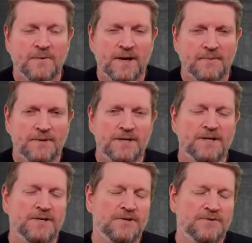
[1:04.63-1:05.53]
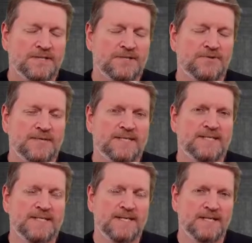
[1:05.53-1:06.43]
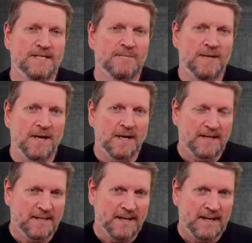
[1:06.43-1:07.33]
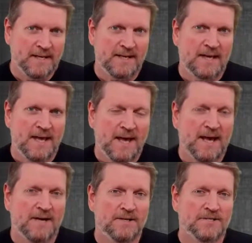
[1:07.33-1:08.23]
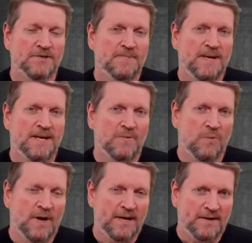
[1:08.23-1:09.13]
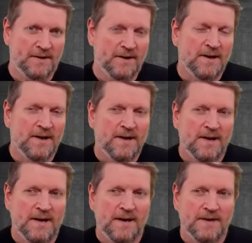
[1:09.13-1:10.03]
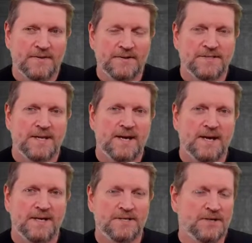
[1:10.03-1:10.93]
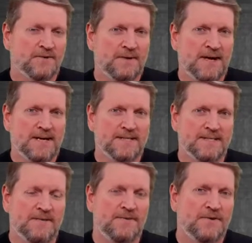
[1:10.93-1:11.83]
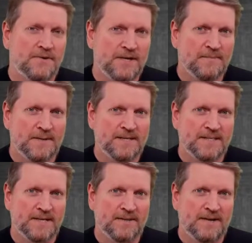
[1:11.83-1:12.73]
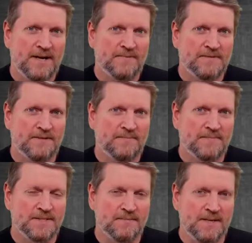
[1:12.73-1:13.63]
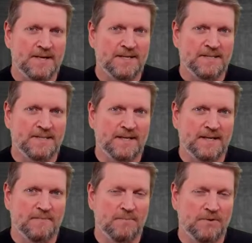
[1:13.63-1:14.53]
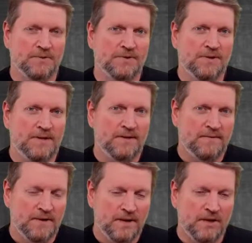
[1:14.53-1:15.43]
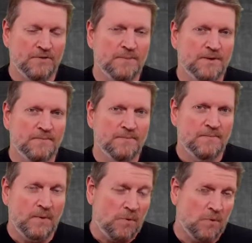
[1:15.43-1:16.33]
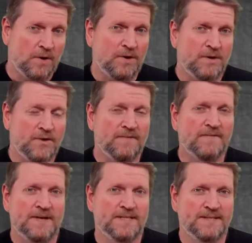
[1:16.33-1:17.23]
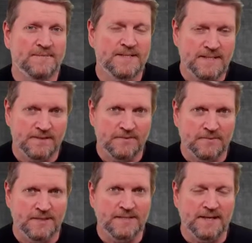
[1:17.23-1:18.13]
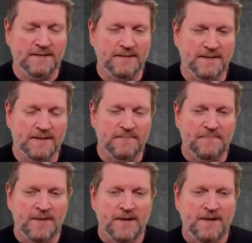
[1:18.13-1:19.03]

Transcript: What I wanted to do is to extend beyond that and also make it wider. There's dirt racks, and a few other companies out there have some nice bolt-on aluminum, or you can find some steel ones out there,